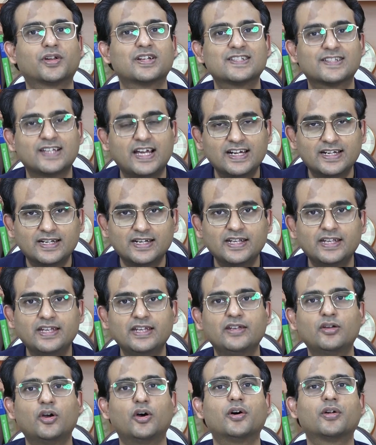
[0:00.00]
or
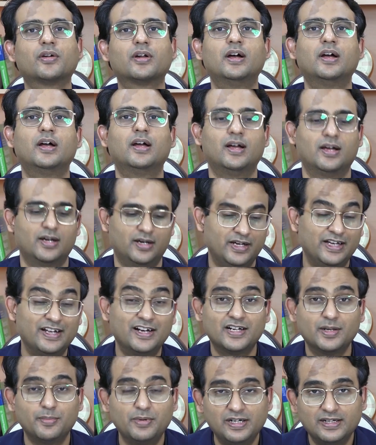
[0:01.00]
anxiety or
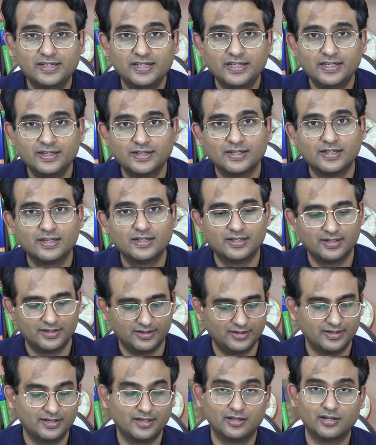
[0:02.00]
irritability,
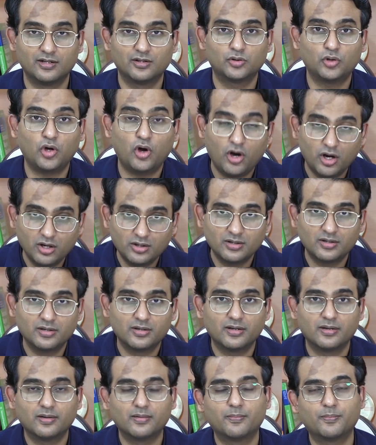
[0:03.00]

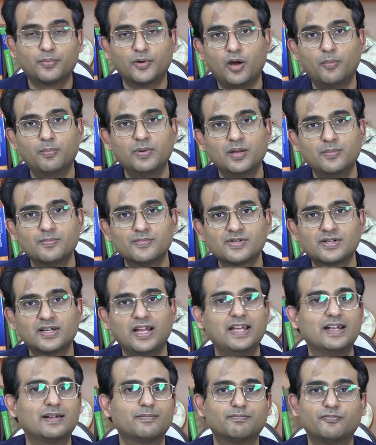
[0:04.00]
thought problems
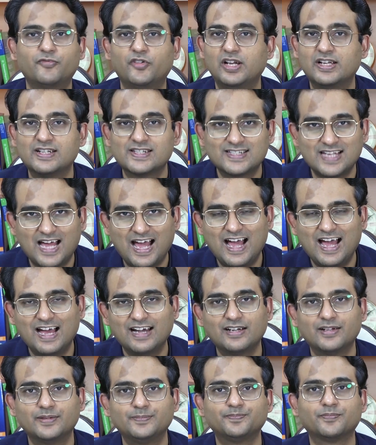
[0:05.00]
like feeling
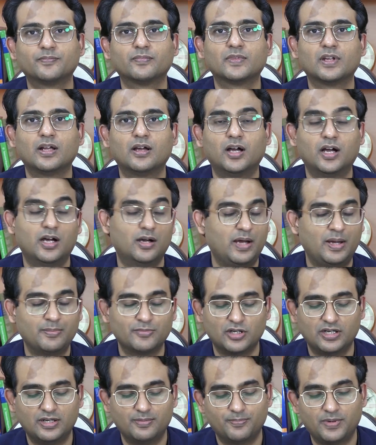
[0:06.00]
sad,
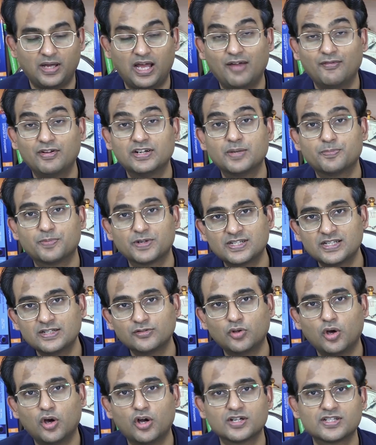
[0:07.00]
having
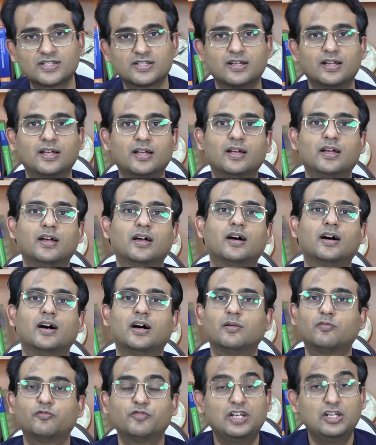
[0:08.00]
depressing thoughts,
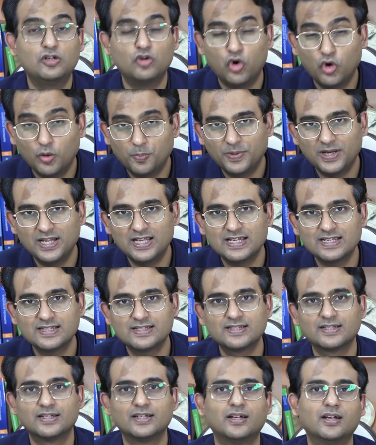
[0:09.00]
feeling
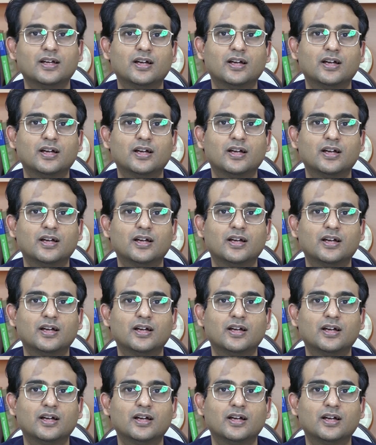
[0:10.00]
hopeless,